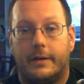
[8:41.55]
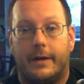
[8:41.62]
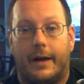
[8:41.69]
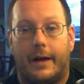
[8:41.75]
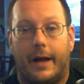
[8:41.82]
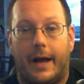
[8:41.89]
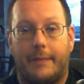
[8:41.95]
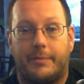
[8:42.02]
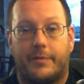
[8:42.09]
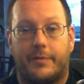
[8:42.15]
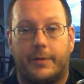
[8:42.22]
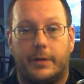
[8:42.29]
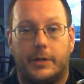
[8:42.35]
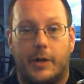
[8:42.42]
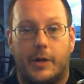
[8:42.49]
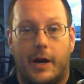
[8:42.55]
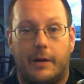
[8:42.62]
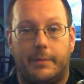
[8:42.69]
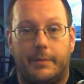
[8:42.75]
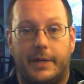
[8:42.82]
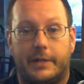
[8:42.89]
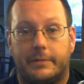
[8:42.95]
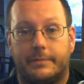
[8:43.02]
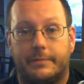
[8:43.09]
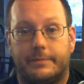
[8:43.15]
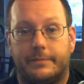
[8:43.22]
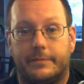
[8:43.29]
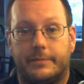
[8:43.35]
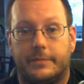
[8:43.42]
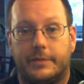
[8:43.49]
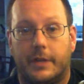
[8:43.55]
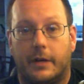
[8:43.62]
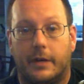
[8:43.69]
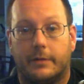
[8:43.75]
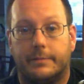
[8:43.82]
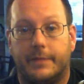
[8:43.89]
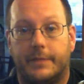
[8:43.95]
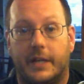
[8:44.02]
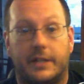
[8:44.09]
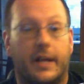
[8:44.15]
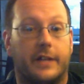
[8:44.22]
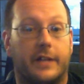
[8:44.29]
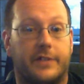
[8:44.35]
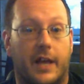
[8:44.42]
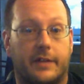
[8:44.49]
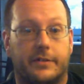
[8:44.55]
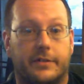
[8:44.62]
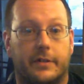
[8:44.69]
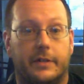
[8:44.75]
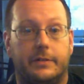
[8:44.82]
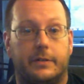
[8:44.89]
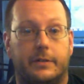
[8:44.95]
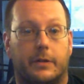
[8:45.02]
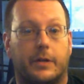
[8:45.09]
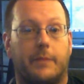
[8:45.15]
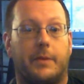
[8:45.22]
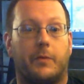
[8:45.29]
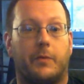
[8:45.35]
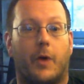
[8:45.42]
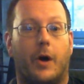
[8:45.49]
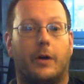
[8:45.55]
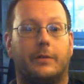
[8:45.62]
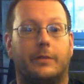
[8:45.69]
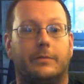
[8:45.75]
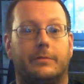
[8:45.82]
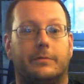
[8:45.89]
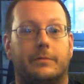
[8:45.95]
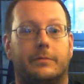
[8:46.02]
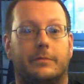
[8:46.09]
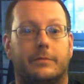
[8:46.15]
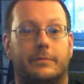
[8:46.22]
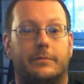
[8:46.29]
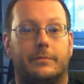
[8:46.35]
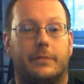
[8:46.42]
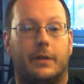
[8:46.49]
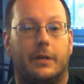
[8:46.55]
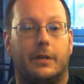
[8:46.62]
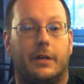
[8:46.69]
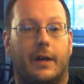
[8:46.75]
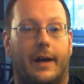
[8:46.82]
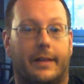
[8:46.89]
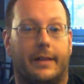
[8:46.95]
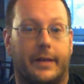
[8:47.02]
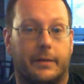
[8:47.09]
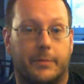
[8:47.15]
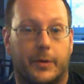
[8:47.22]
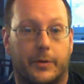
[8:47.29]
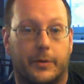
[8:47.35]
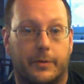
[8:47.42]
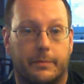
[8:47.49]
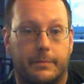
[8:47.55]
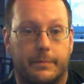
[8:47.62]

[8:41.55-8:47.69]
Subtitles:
I prefer a drier beer. So it's excellent, don't get me wrong. I like them both.